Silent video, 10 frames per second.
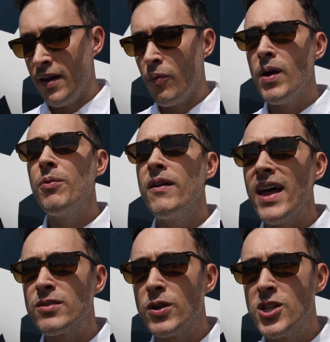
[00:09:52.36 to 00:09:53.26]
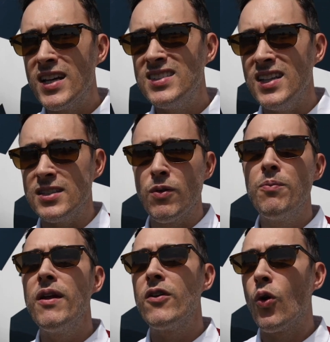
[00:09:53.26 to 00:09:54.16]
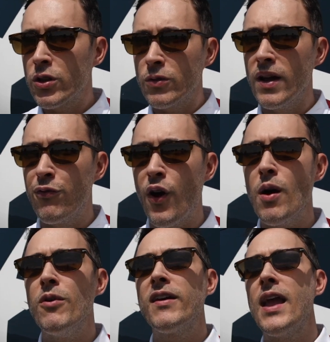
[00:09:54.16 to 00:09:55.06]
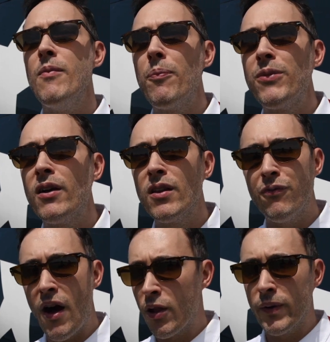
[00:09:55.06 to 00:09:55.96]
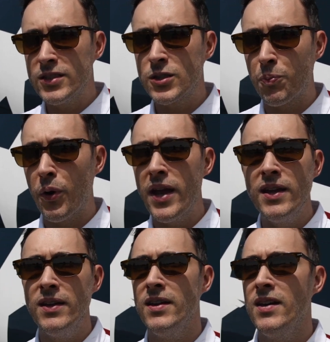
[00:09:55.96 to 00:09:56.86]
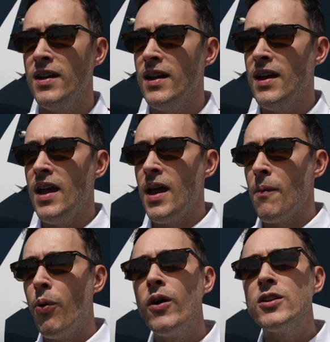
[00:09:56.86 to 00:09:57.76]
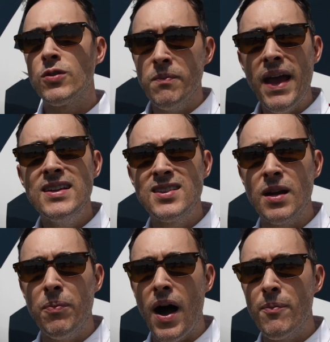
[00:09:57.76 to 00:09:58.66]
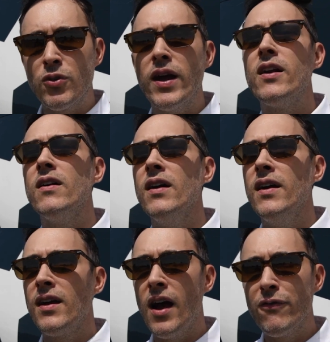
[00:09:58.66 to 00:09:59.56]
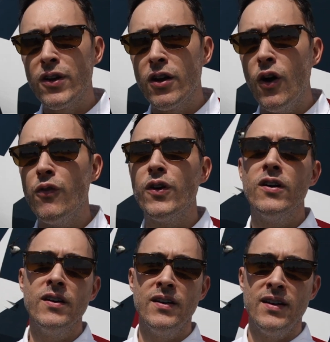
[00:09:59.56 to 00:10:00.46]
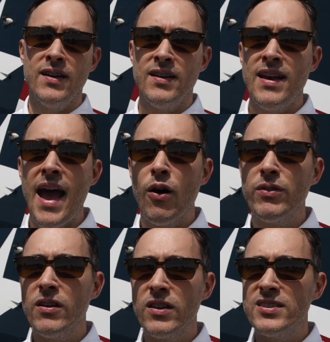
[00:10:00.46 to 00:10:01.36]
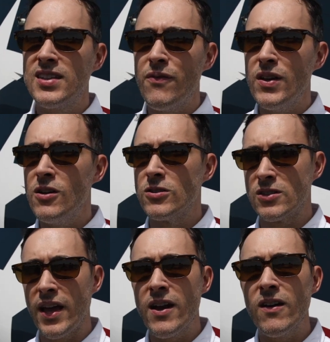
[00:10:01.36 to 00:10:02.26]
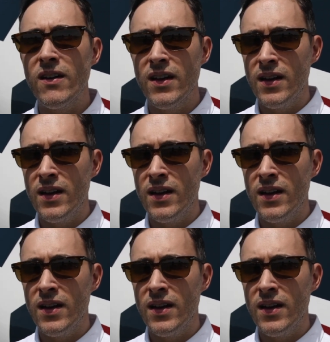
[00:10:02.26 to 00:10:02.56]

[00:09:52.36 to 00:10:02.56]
We believe that's where Jesse is. We believe a North Korean farmer came up there the following spring, put his remains in a bomb crater, covered it over. Now, nearly 70 years later,